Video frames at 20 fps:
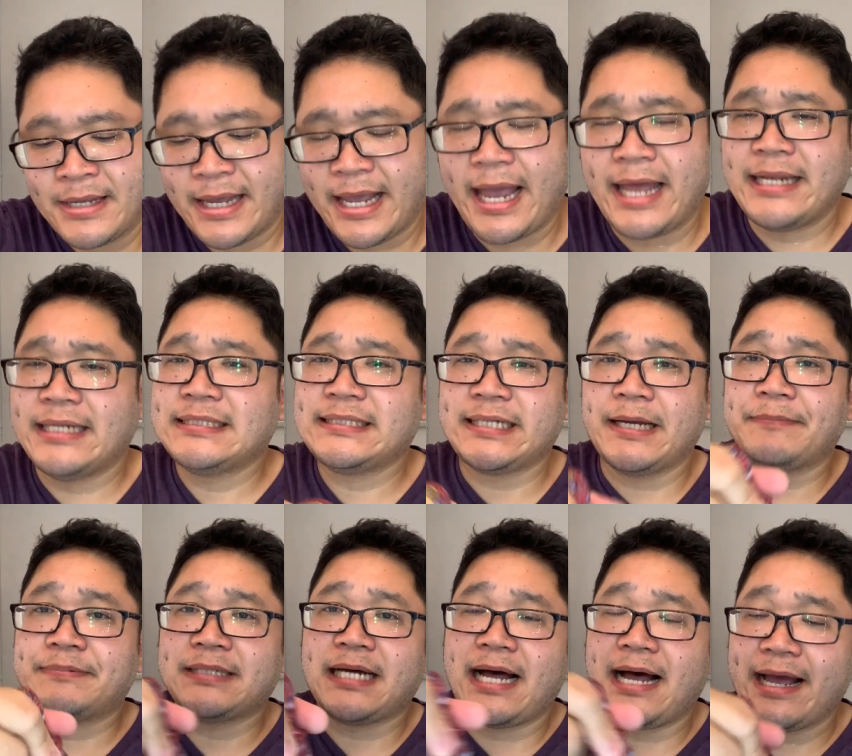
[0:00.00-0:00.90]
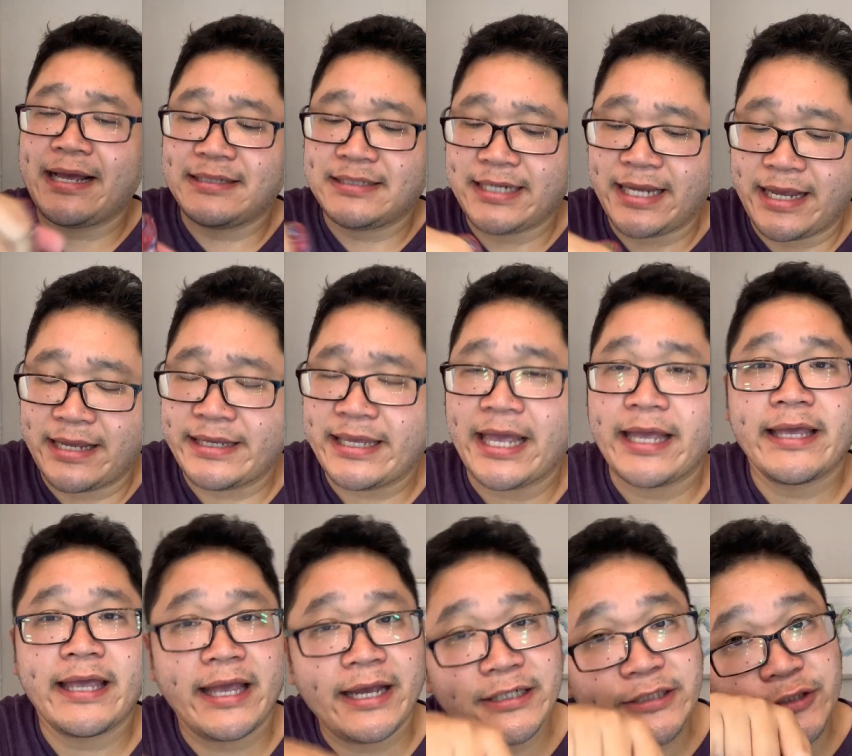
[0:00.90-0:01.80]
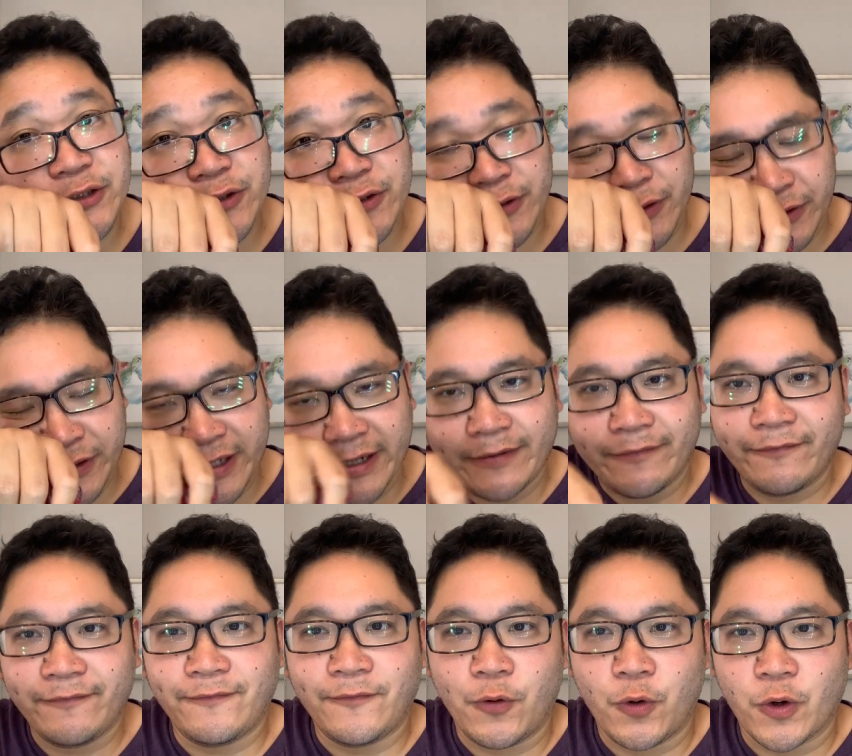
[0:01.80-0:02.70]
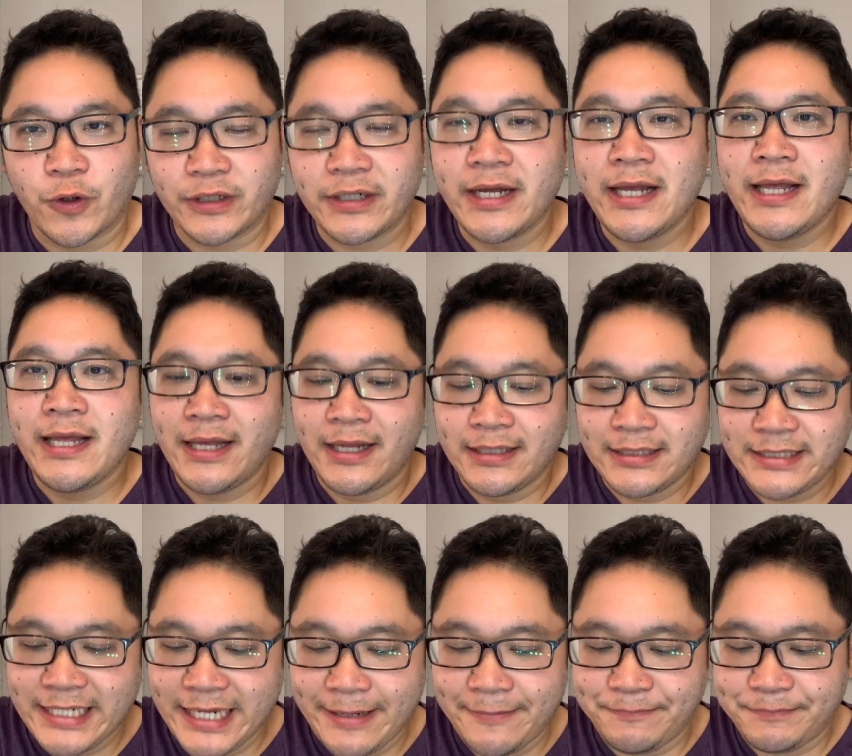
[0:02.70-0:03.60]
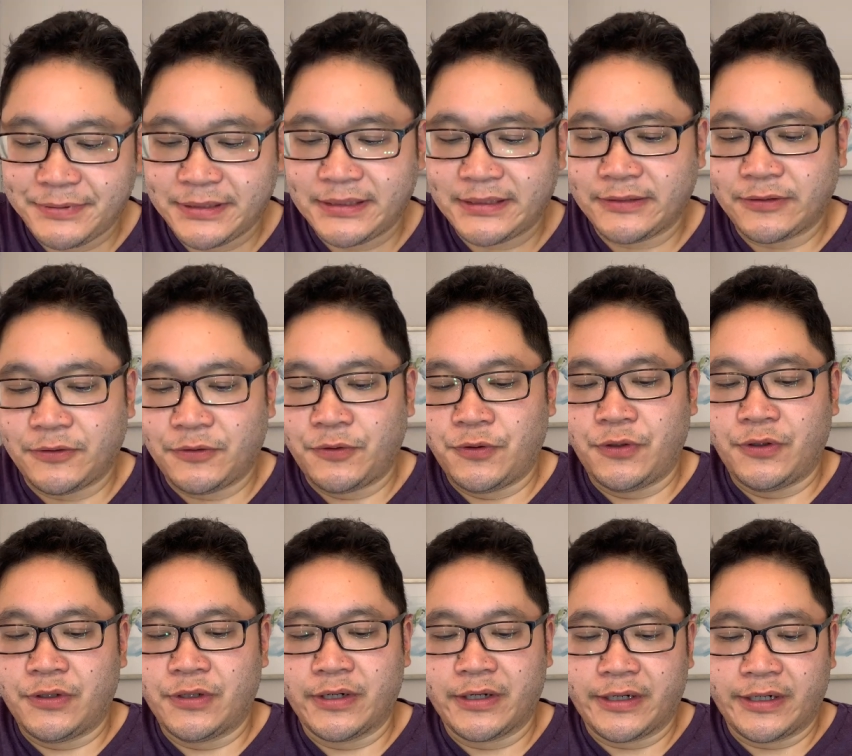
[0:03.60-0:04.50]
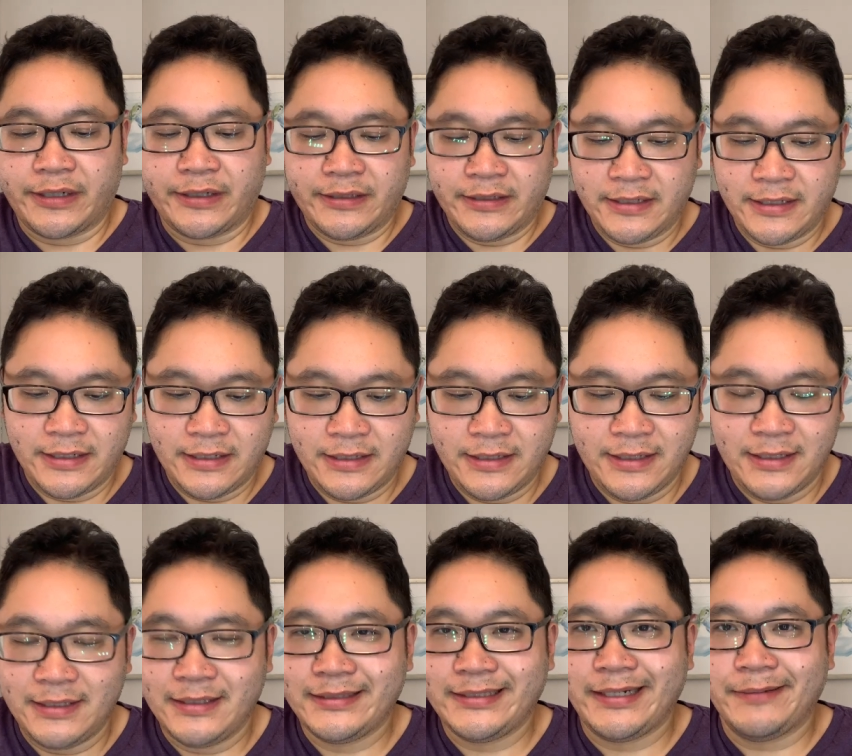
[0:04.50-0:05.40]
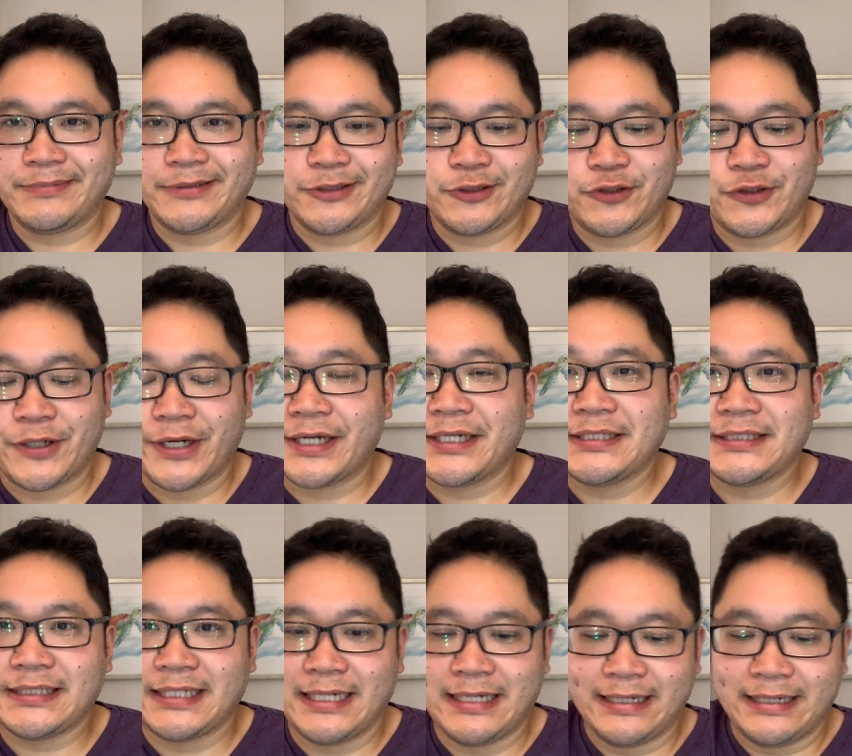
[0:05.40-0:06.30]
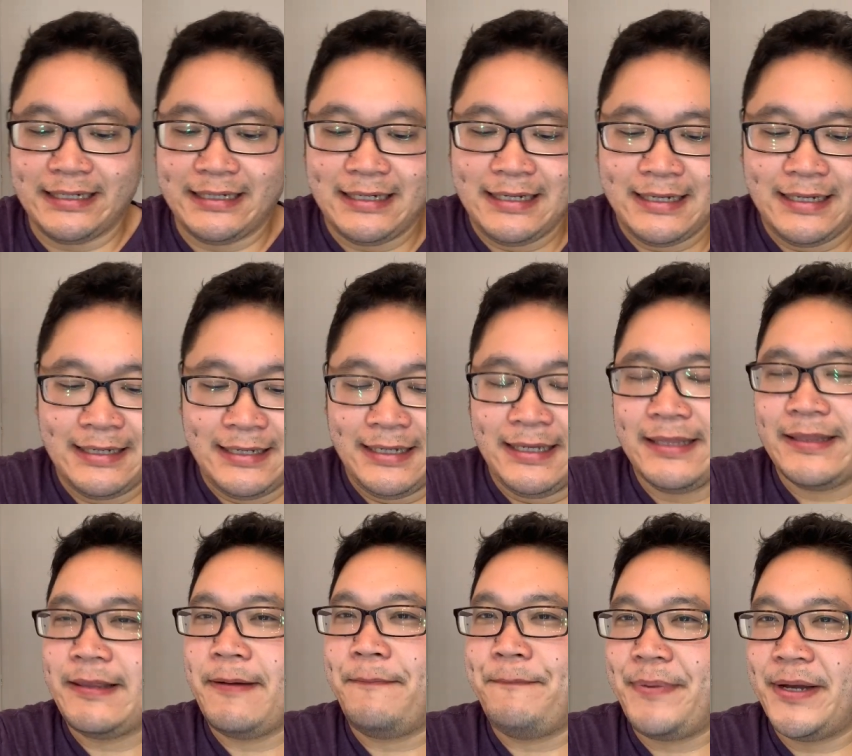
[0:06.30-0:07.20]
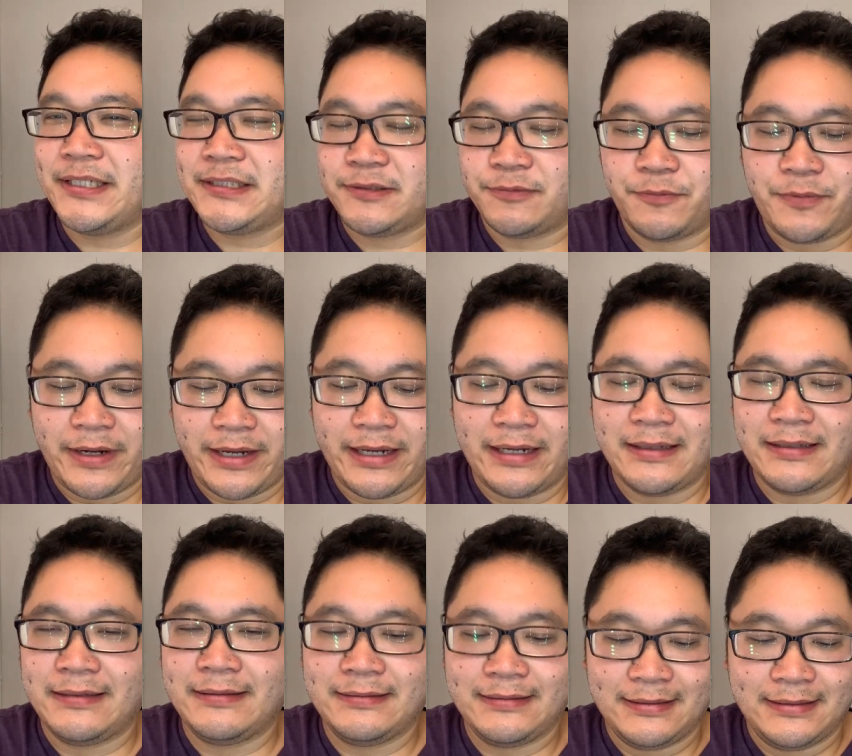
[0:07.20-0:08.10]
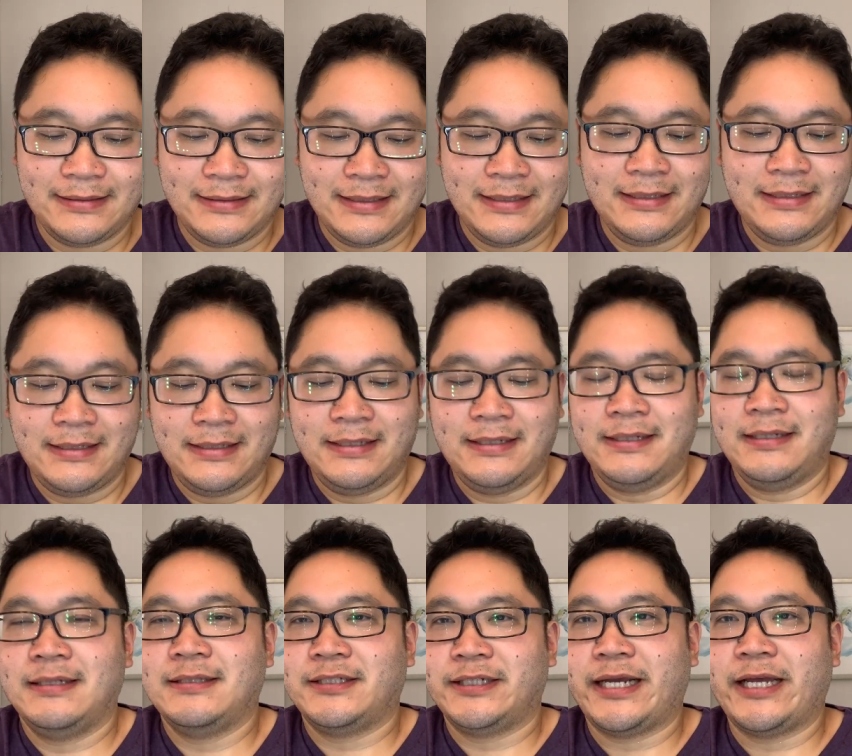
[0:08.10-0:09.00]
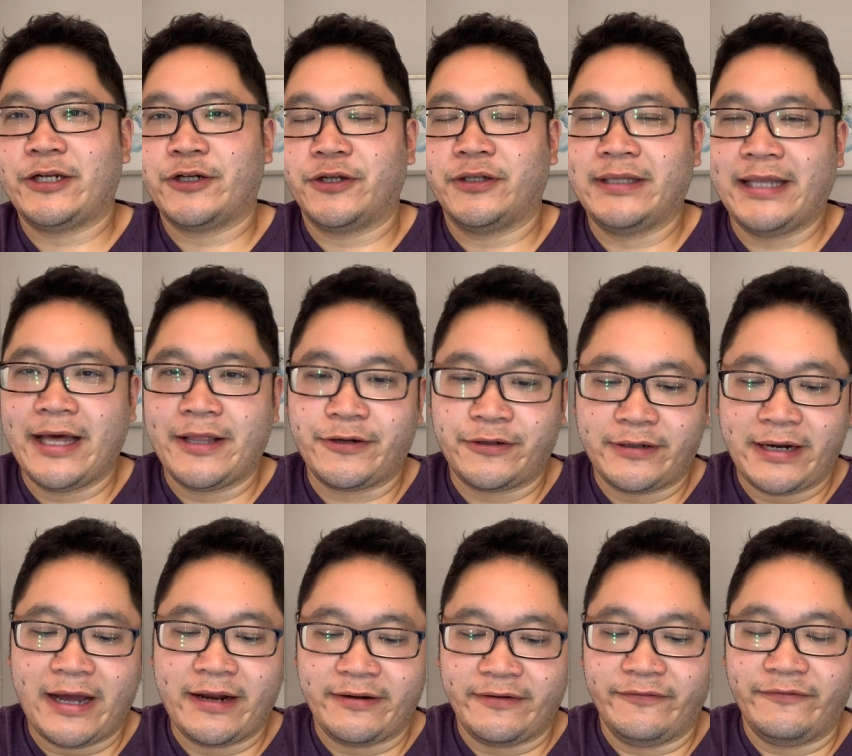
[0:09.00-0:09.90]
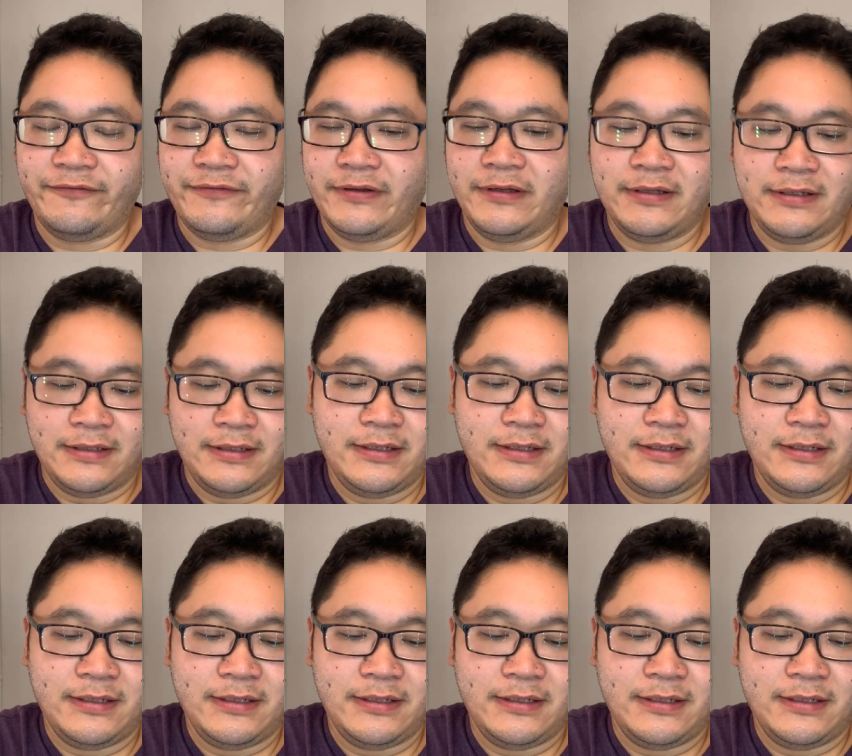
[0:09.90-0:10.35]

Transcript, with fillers: any steps I take in case you're looking for tips or tips and tricks on the best way to get a good lather out of